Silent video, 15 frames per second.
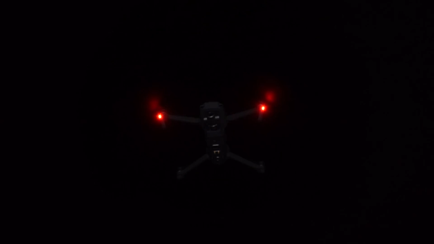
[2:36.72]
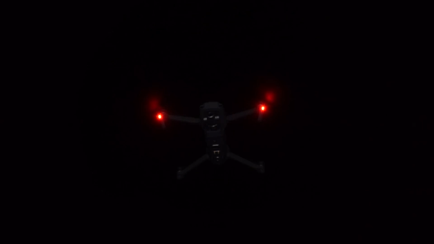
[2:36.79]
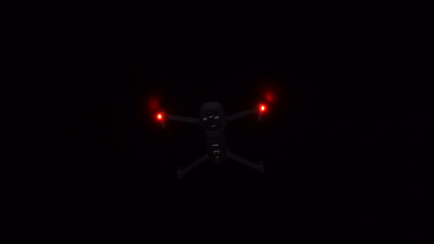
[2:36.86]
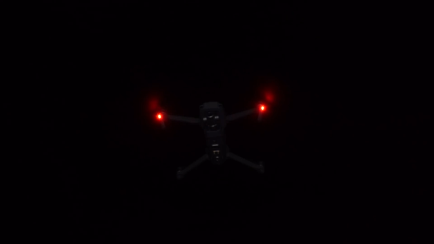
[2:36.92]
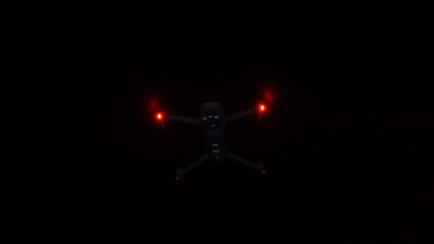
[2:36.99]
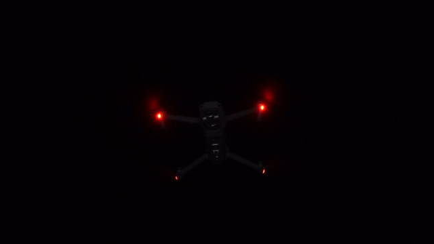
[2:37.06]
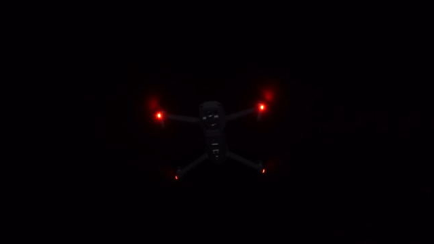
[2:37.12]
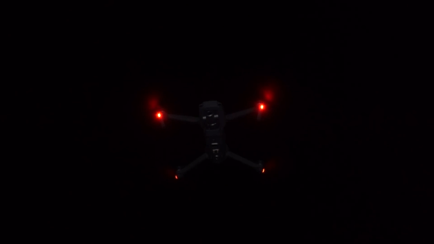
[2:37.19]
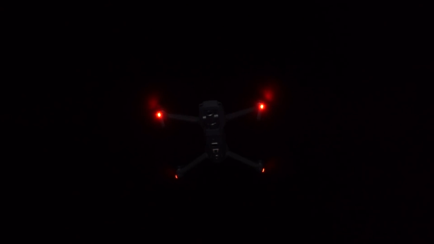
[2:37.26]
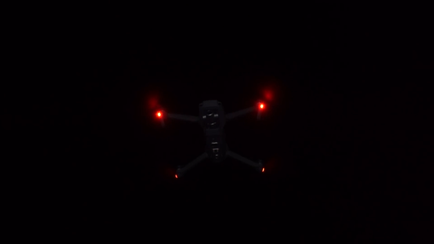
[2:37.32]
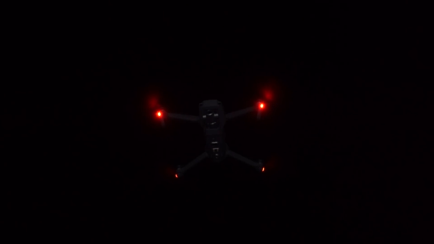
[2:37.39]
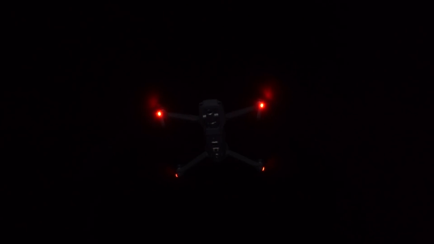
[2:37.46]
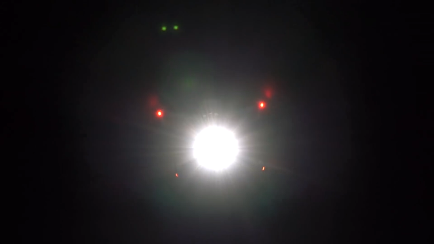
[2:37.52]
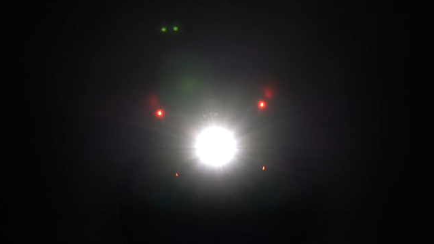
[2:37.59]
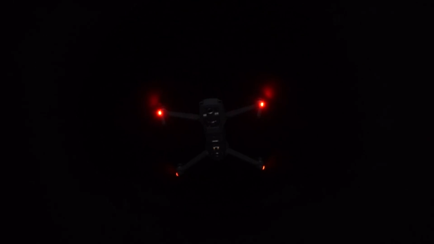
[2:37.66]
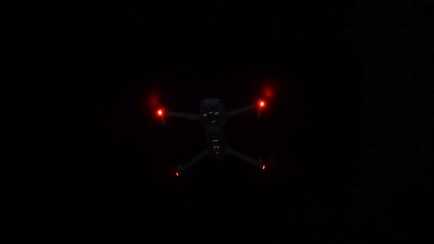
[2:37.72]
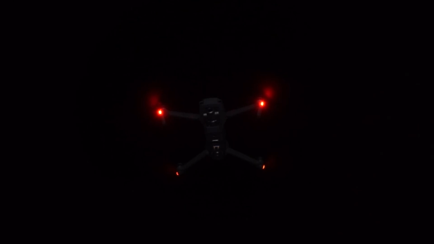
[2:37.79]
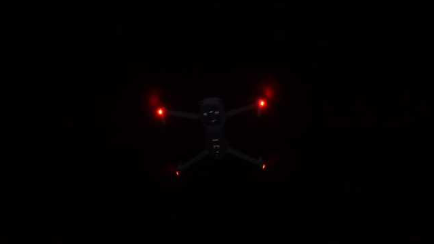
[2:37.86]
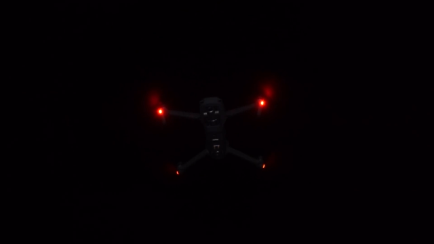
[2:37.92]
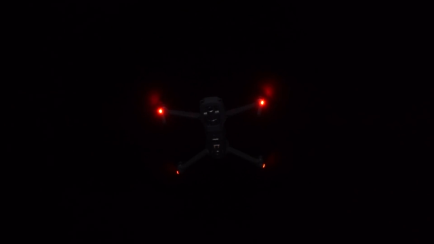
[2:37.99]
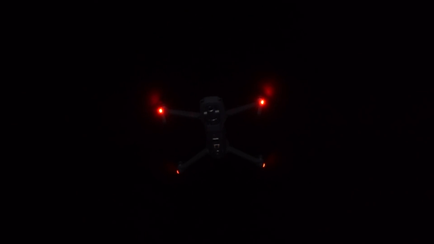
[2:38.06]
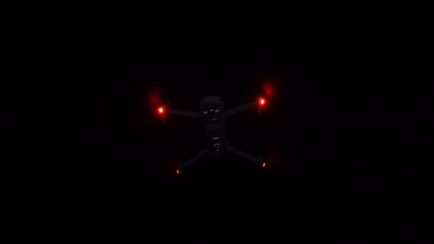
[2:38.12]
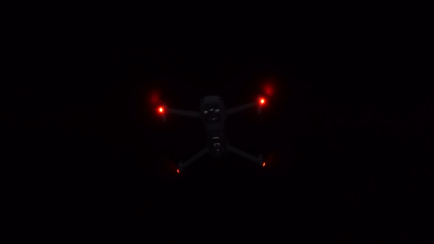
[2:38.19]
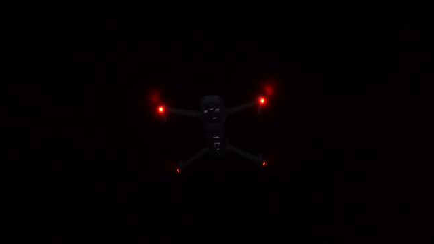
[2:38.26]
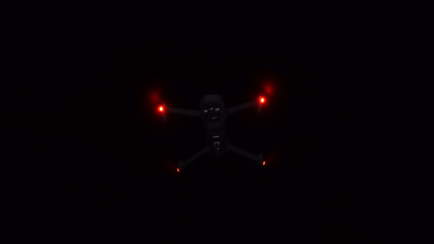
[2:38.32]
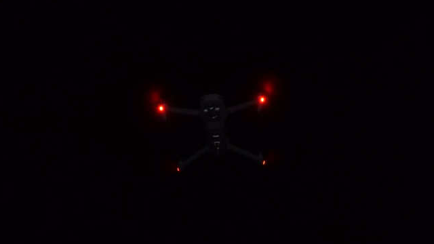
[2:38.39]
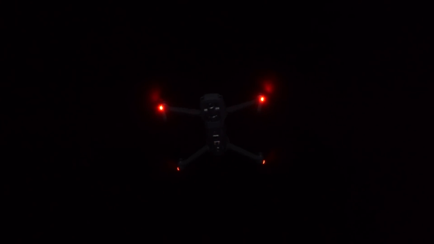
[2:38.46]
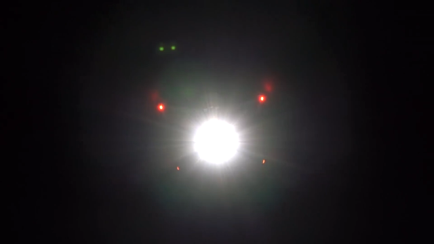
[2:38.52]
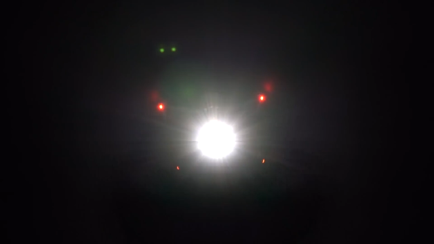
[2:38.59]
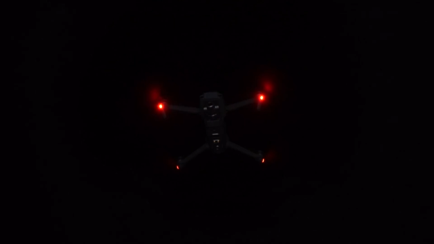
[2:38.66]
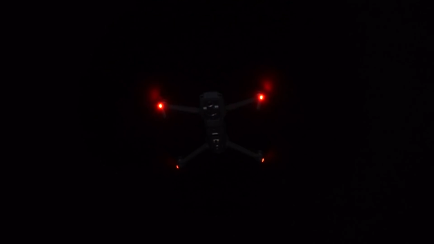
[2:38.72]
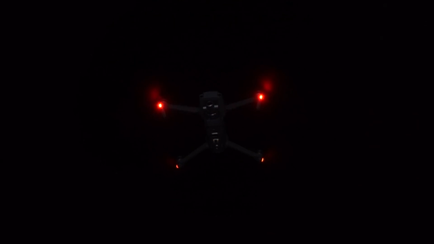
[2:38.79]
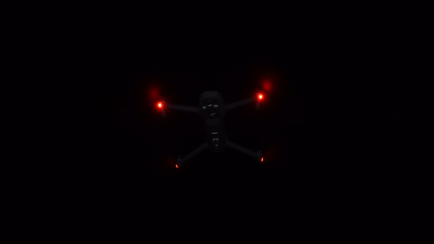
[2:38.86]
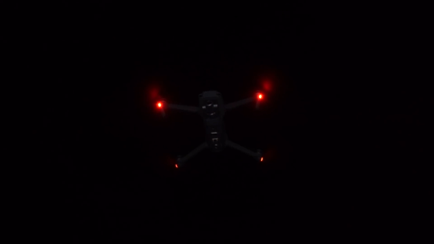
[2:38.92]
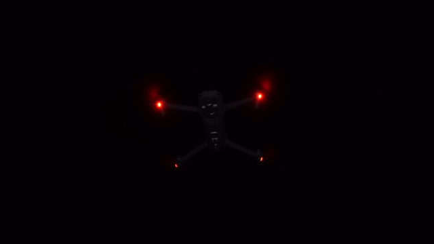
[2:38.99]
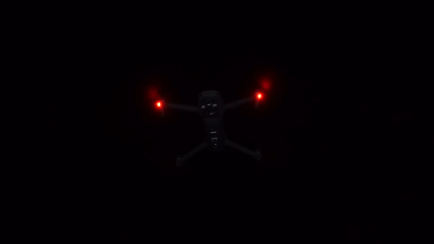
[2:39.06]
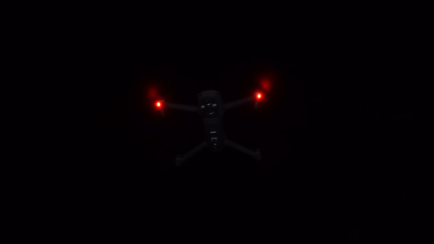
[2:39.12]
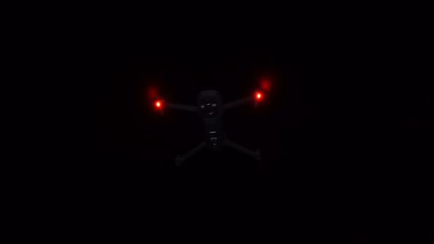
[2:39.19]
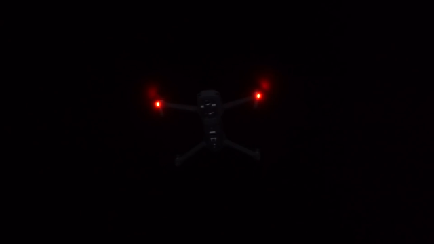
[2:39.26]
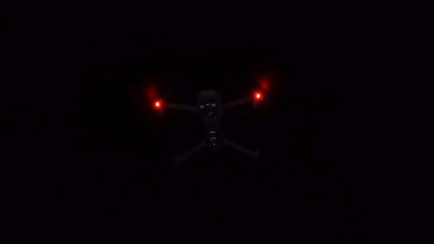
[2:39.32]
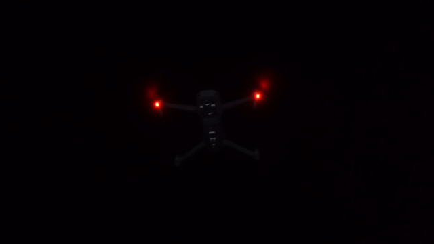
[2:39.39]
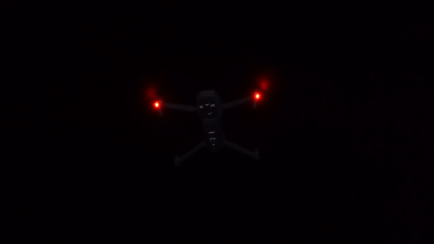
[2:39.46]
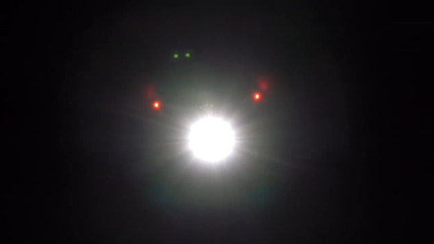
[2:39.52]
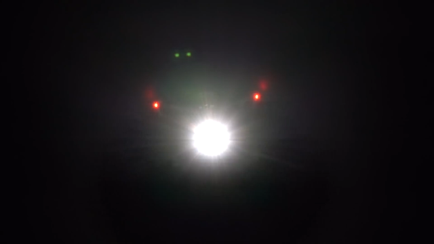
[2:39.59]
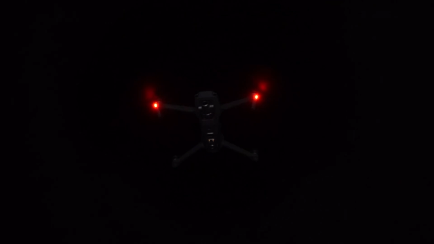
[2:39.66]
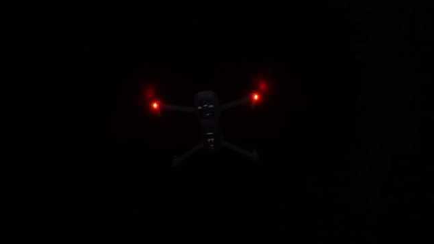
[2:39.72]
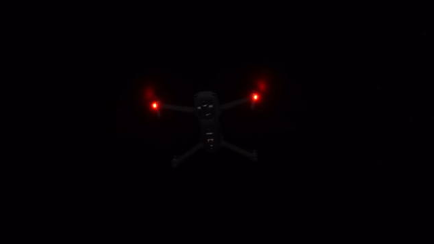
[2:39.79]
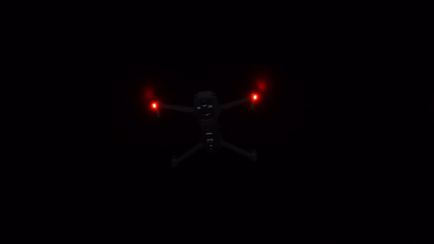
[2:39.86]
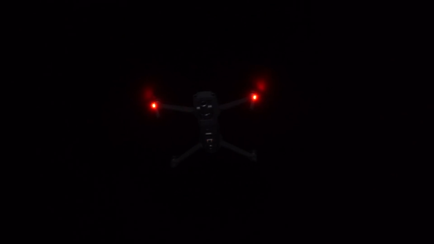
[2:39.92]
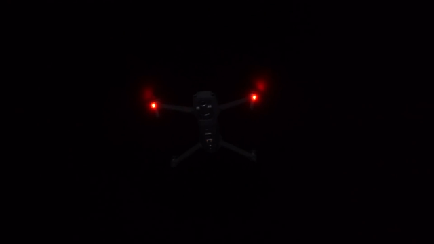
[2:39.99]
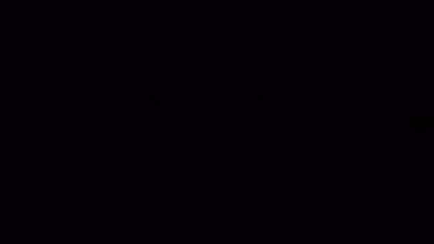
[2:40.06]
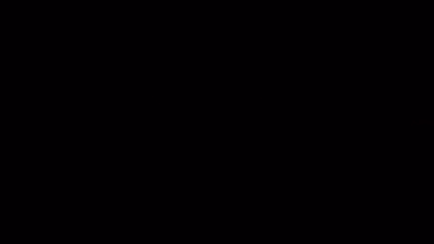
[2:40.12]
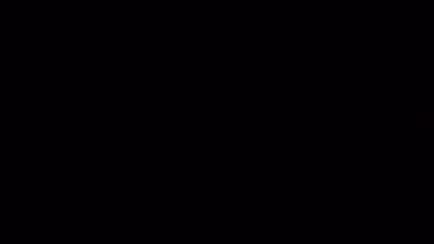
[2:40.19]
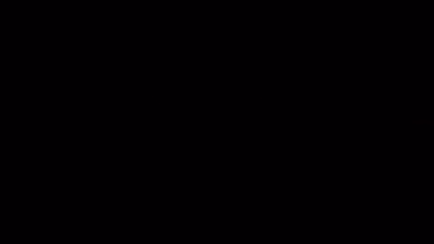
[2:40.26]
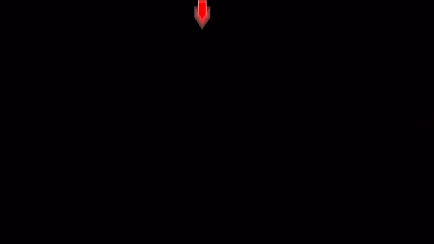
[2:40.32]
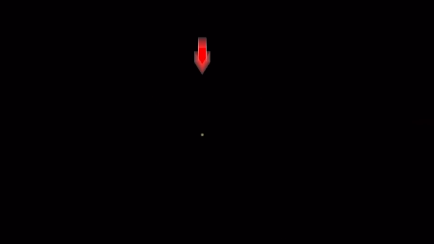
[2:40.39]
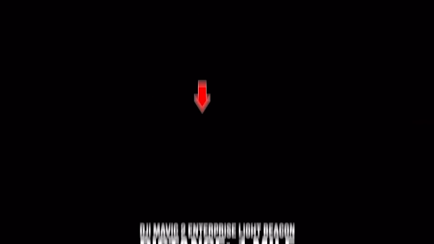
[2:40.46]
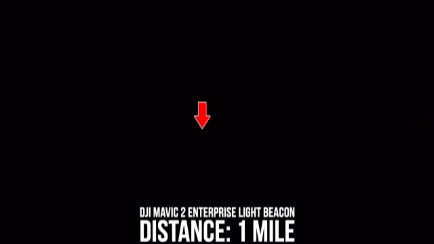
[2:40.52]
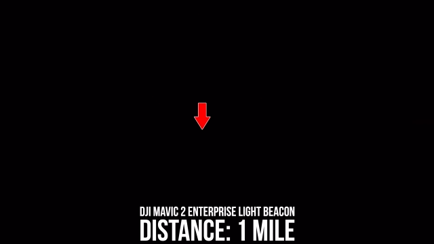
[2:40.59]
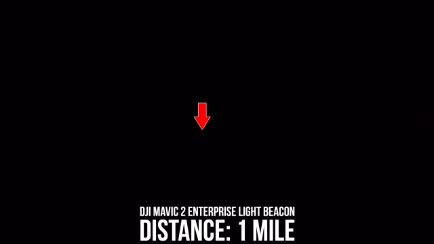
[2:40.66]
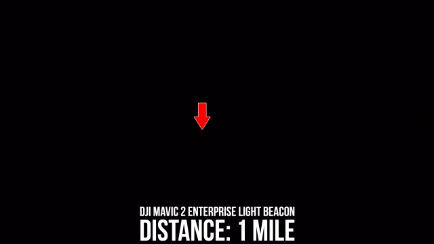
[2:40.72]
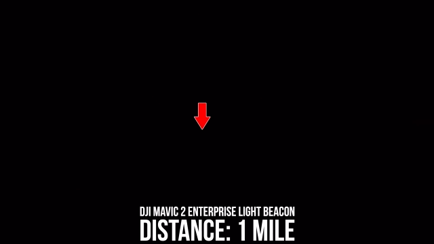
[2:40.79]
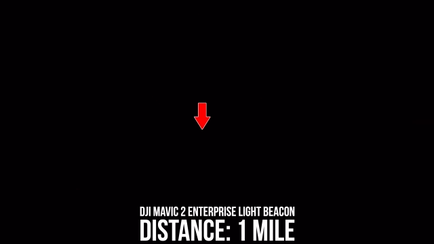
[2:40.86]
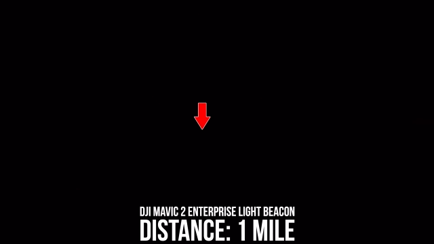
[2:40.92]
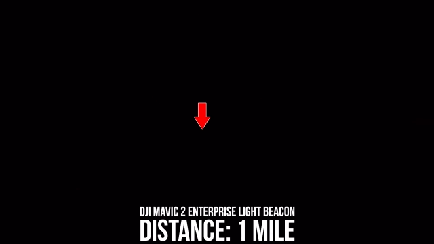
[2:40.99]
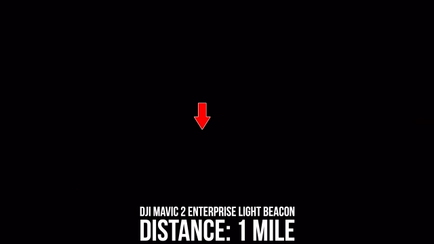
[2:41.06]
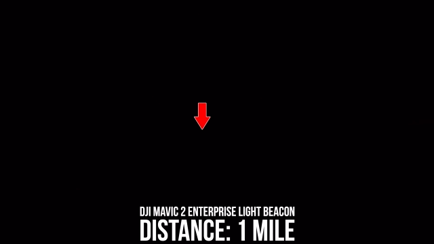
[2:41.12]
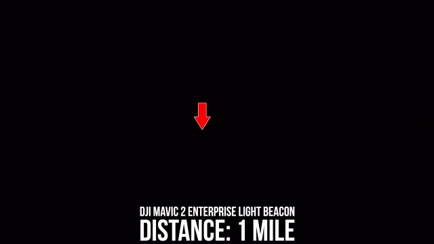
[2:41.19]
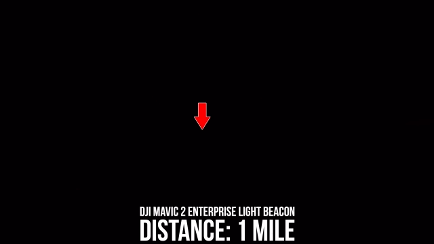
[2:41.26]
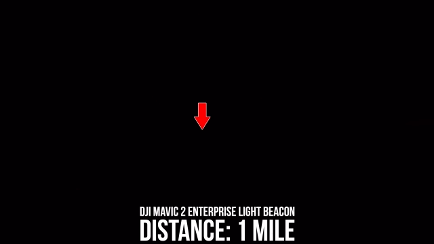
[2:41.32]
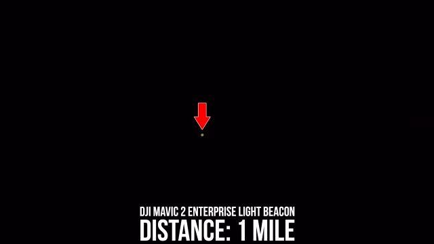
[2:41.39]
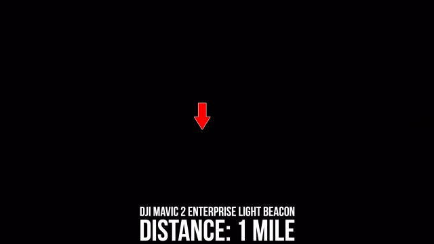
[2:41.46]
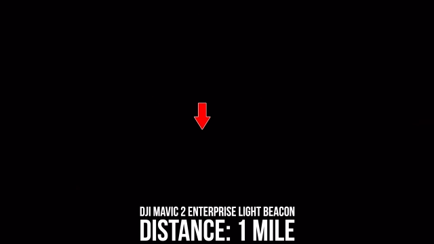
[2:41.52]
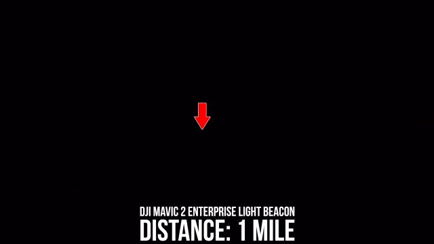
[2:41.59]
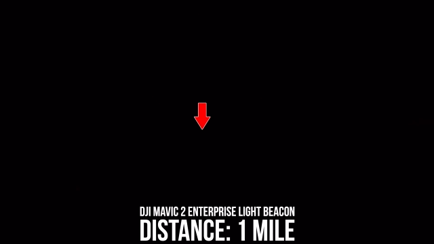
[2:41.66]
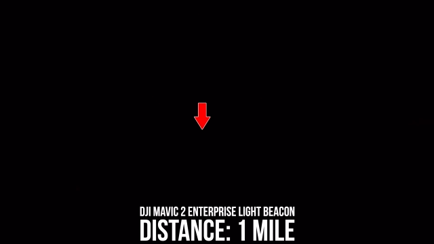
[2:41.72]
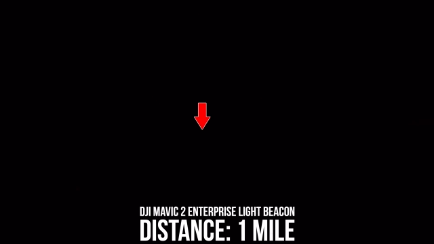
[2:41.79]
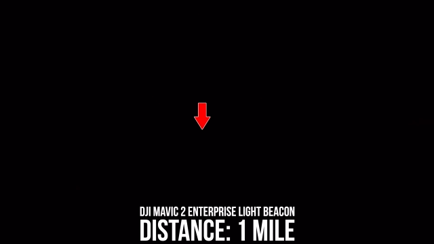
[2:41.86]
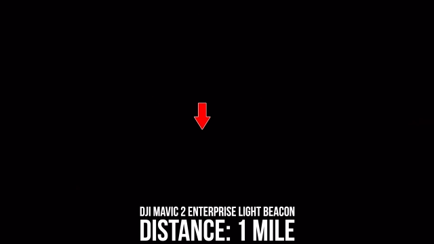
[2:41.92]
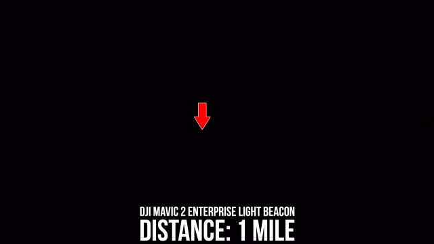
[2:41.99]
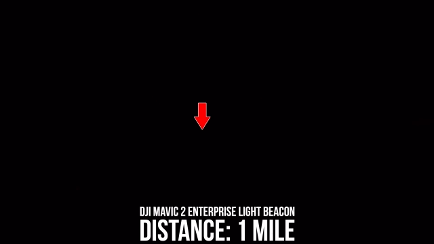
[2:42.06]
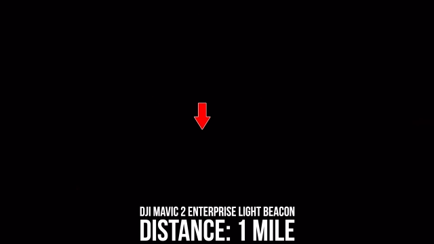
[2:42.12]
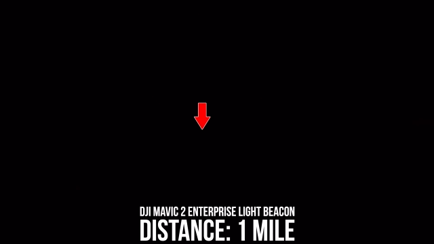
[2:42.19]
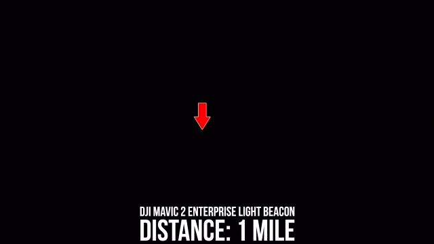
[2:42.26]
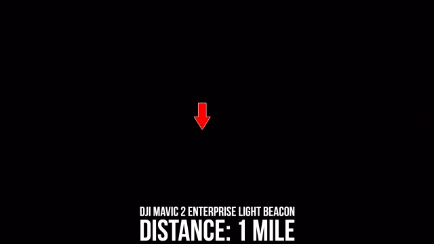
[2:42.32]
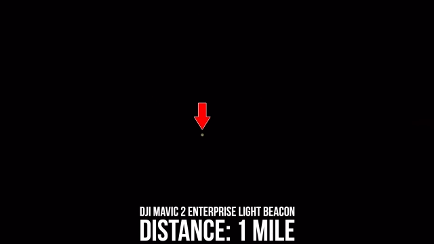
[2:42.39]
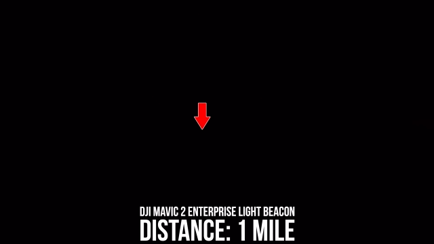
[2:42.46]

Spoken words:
(no speaker visible)